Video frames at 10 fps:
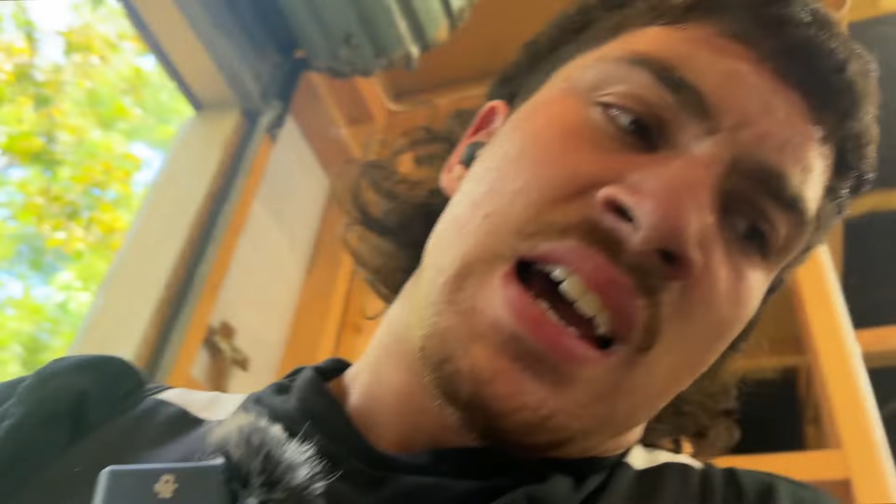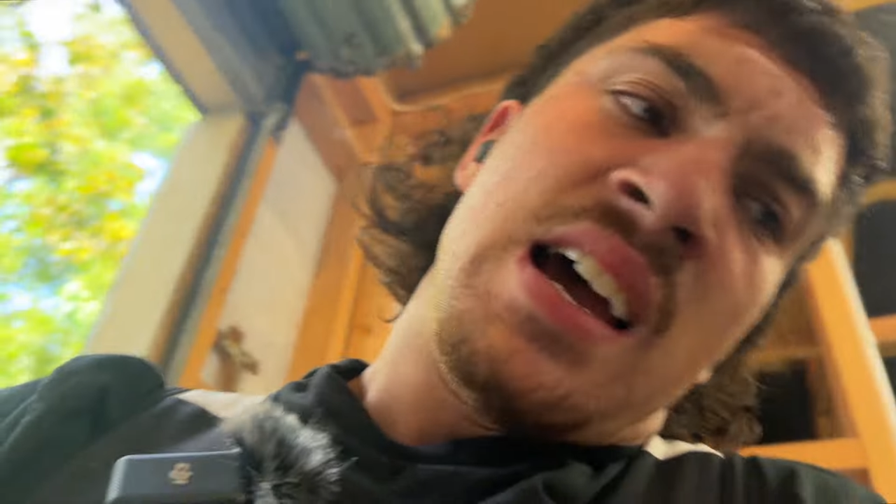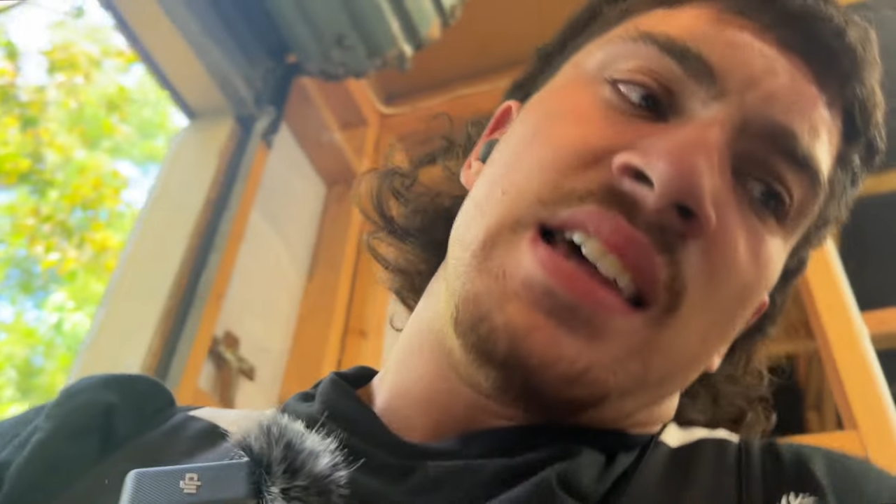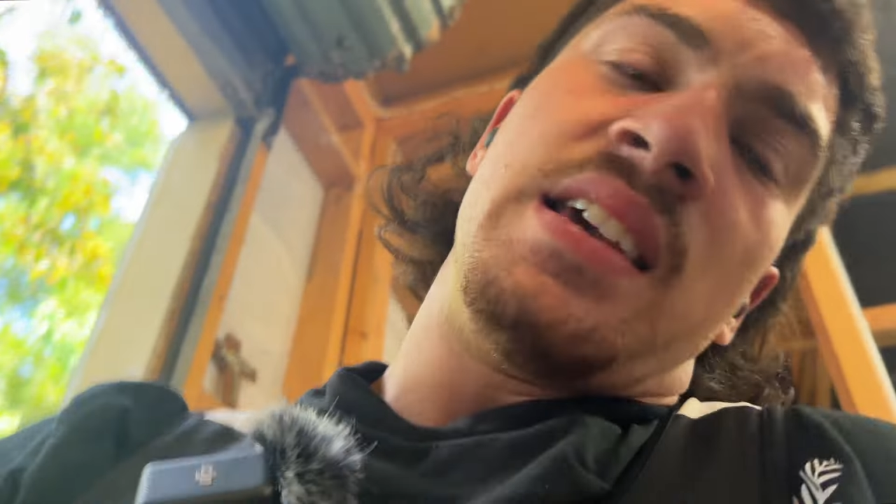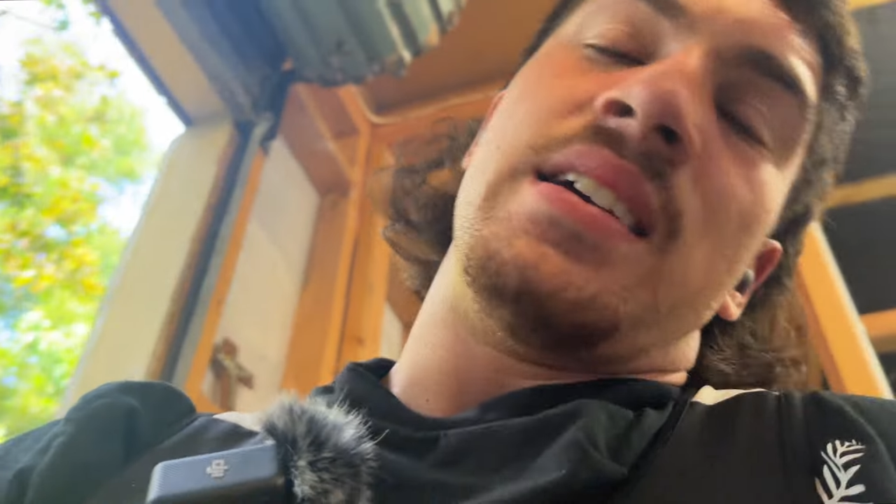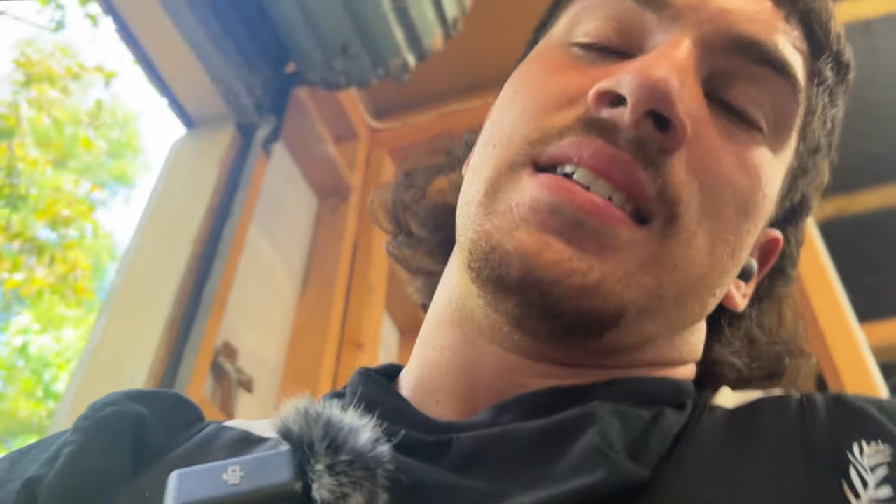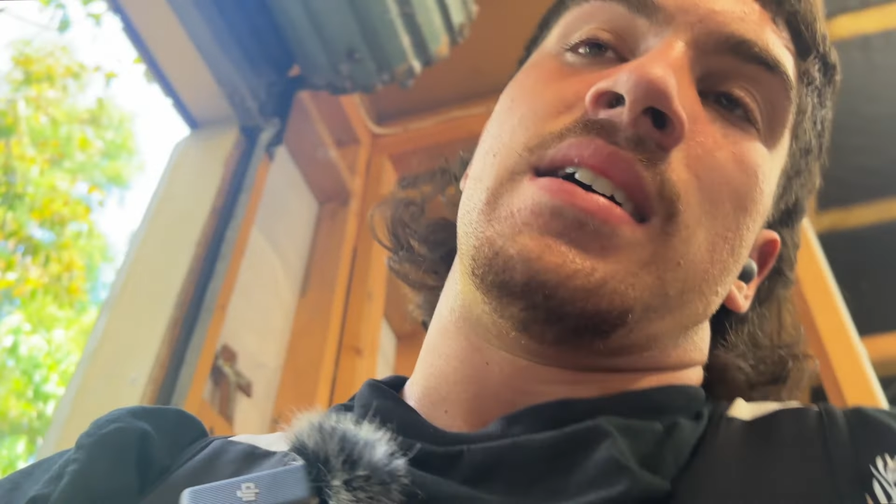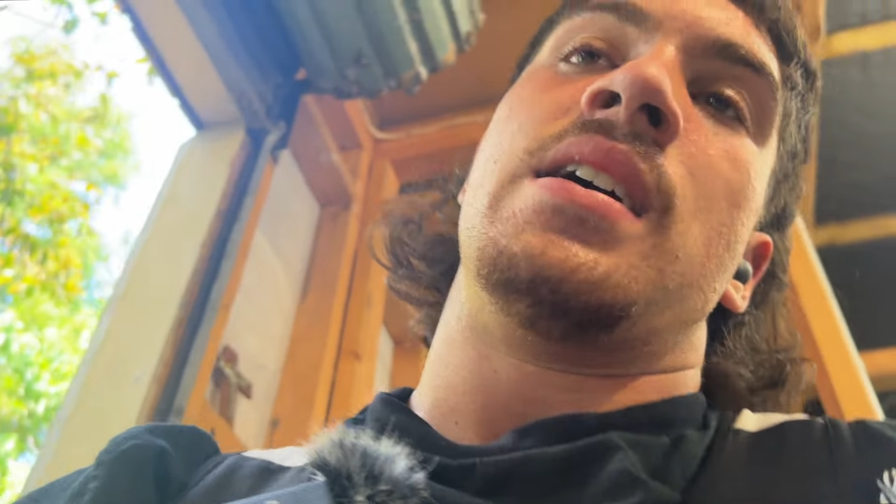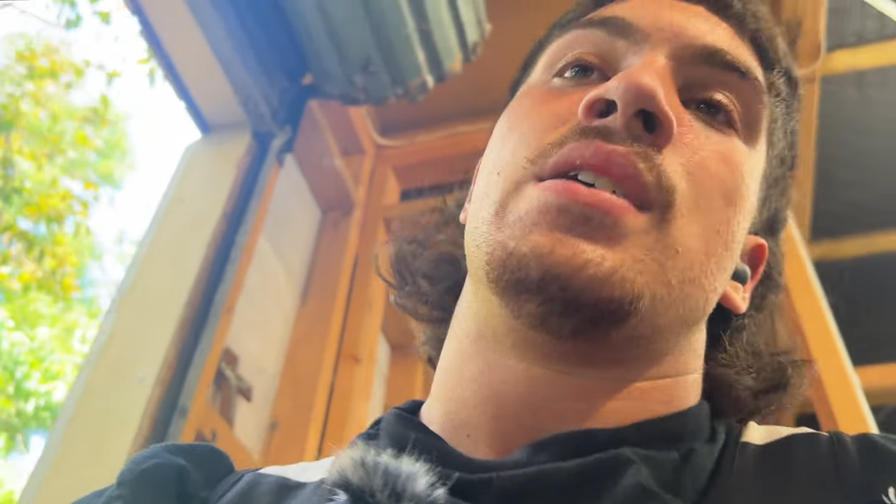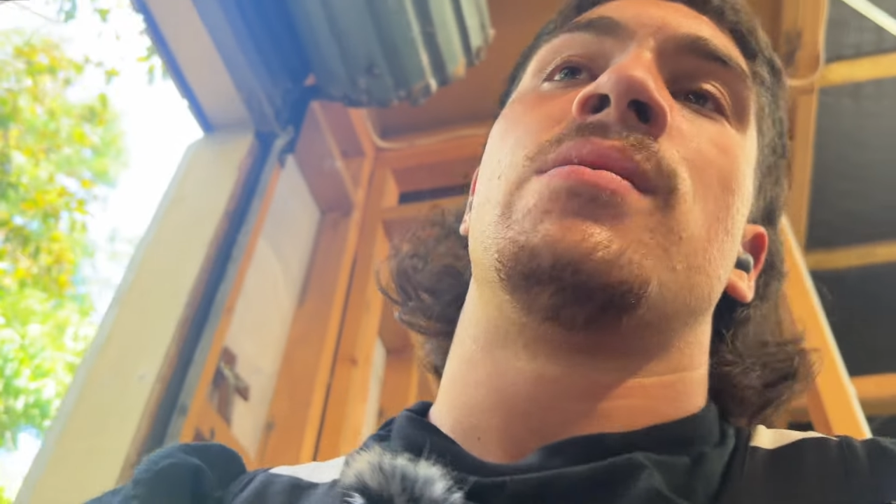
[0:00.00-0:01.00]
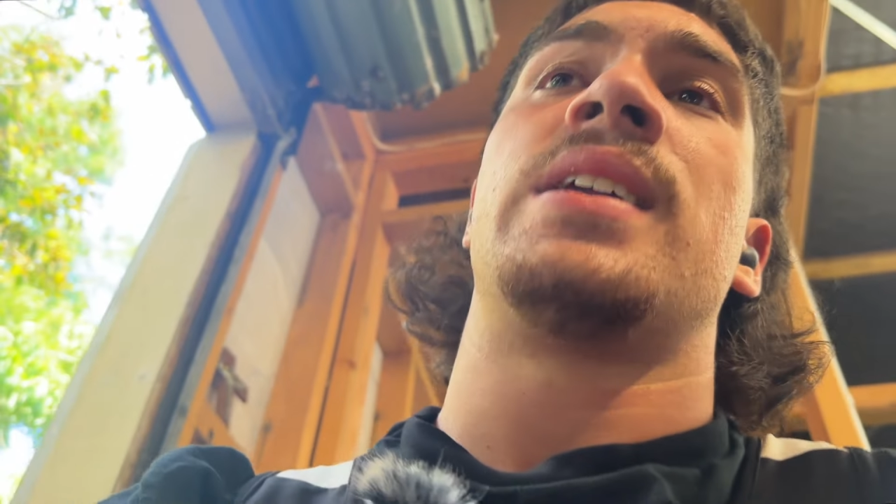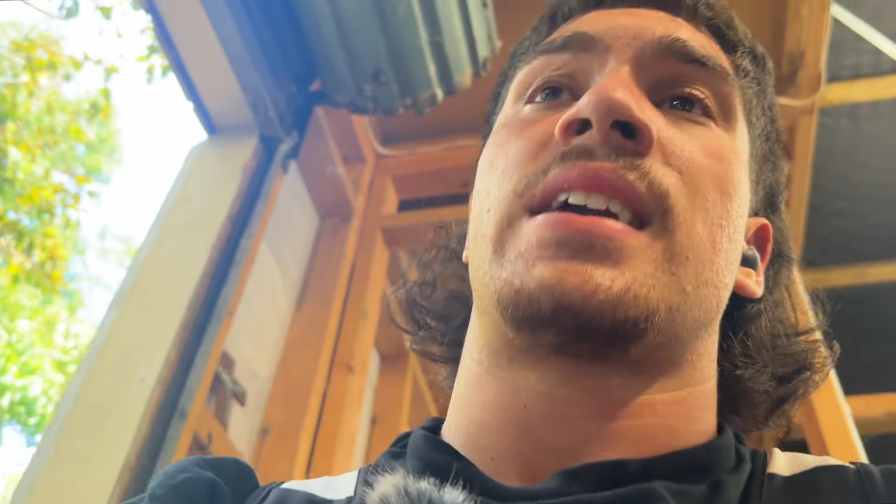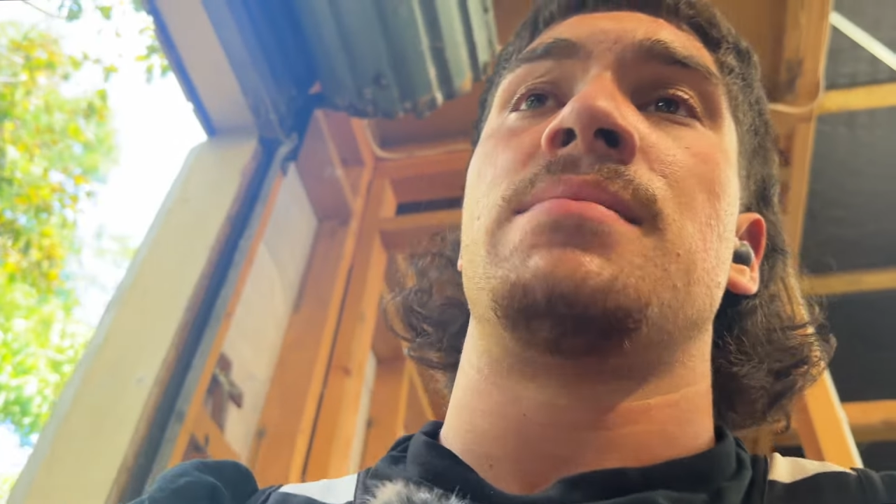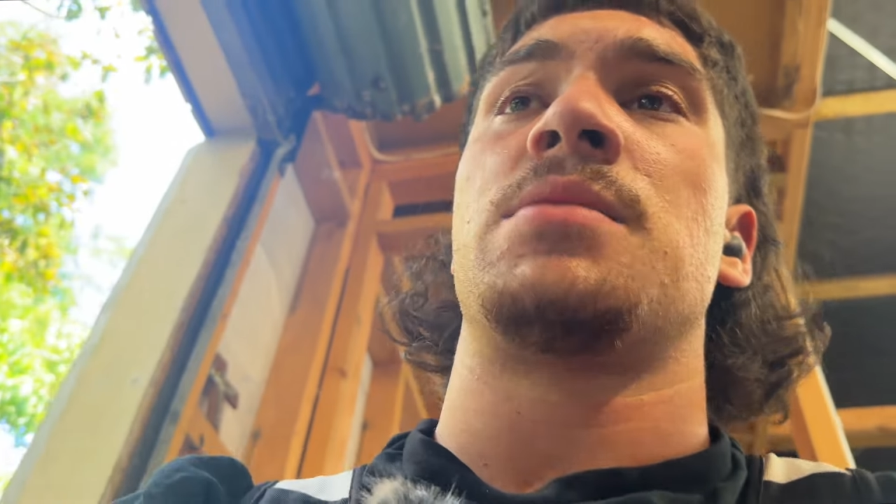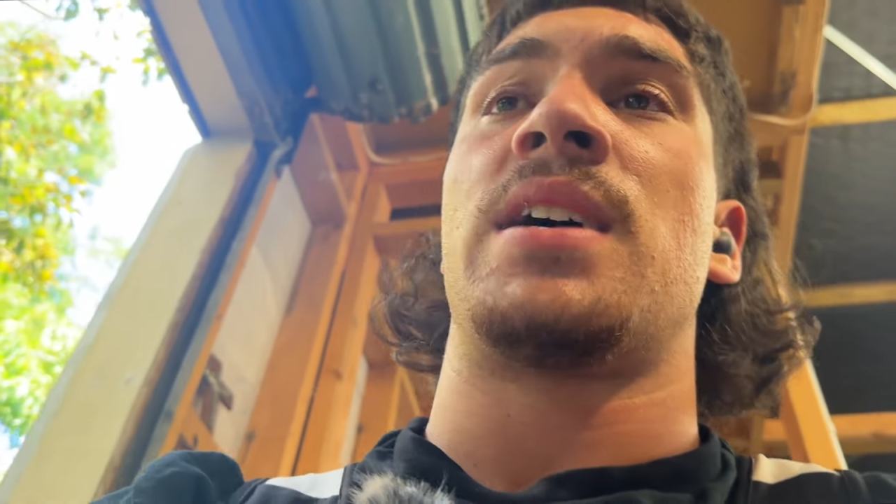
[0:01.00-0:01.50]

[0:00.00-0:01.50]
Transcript: and then when it came to my